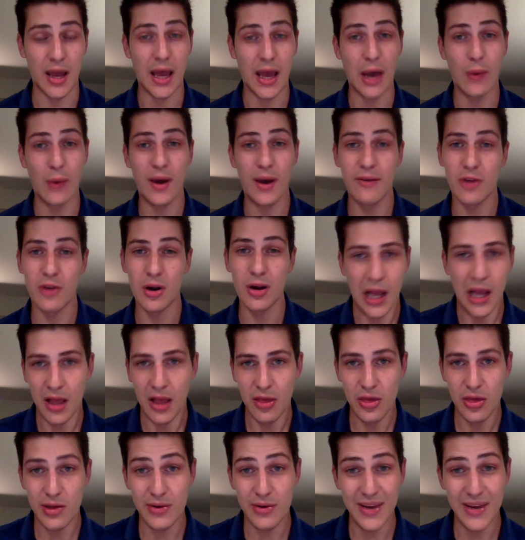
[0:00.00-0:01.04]
However,
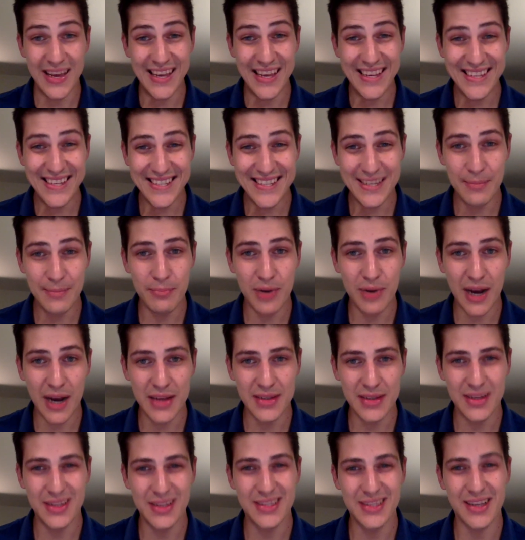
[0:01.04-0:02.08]
there is some
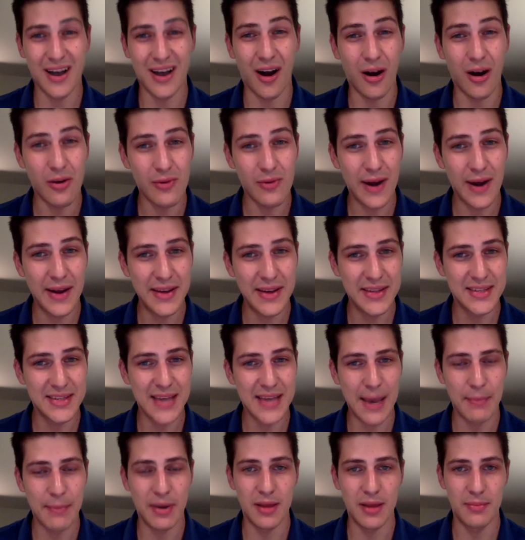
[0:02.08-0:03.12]
precedence already
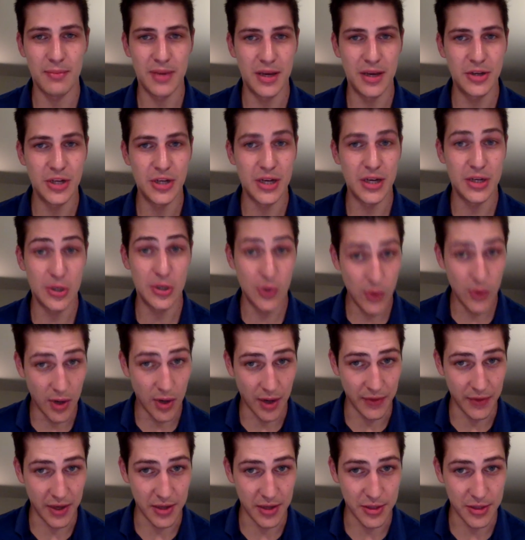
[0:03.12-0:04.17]
set by the PGA Tour
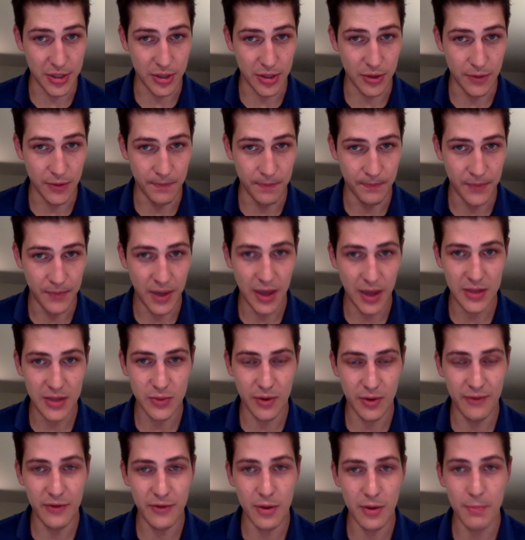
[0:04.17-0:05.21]
on the issue, as
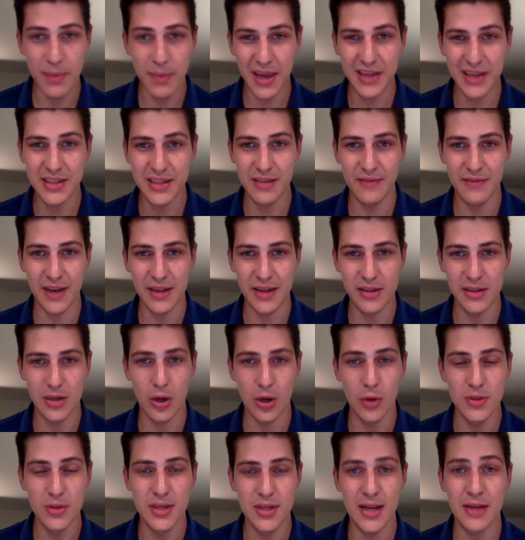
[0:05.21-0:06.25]
one of their biggest events,
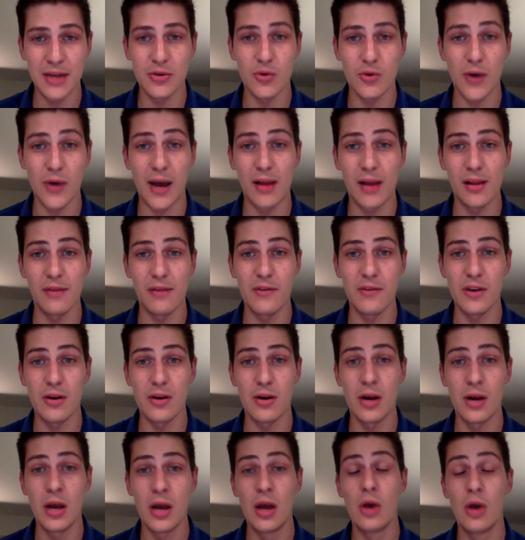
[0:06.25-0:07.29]
hosted at Doral every
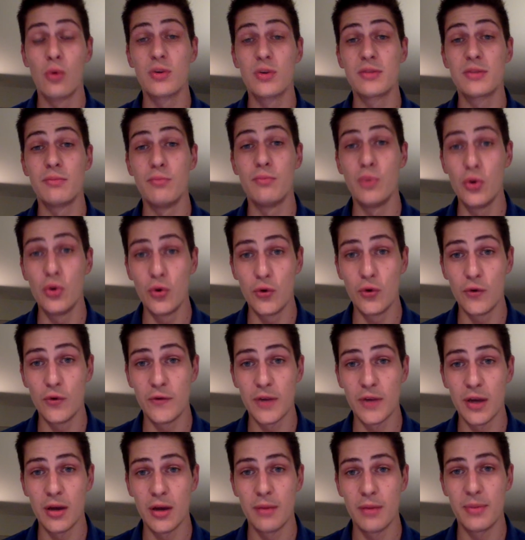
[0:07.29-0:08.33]
year, was
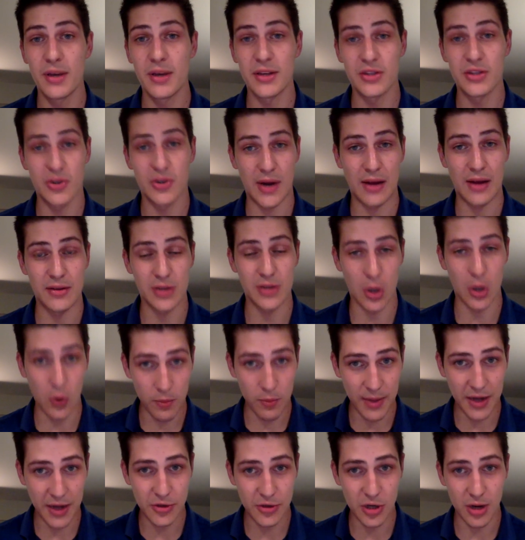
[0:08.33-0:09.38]
moved because Doral is
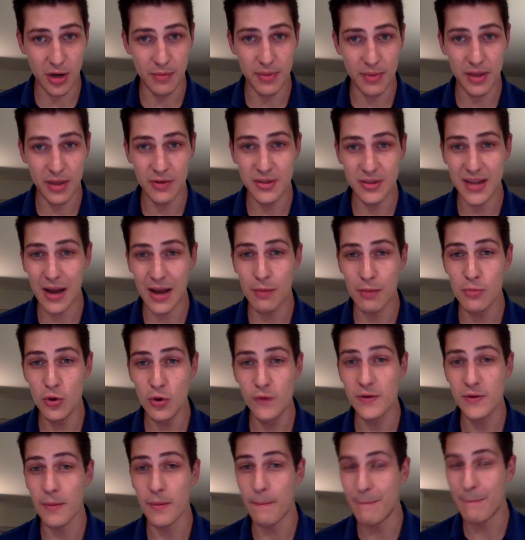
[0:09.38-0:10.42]
owned by Trump. It is now
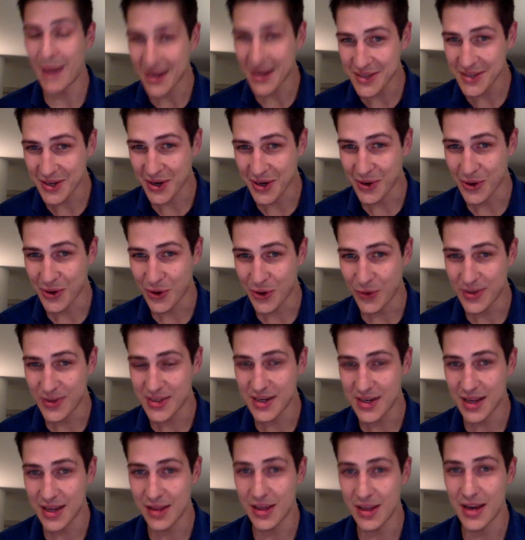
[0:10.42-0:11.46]
moved to Mexico,
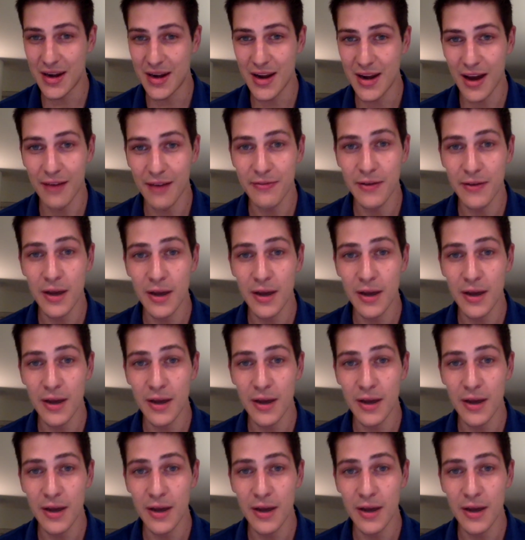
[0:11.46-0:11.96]
coincidentally enough.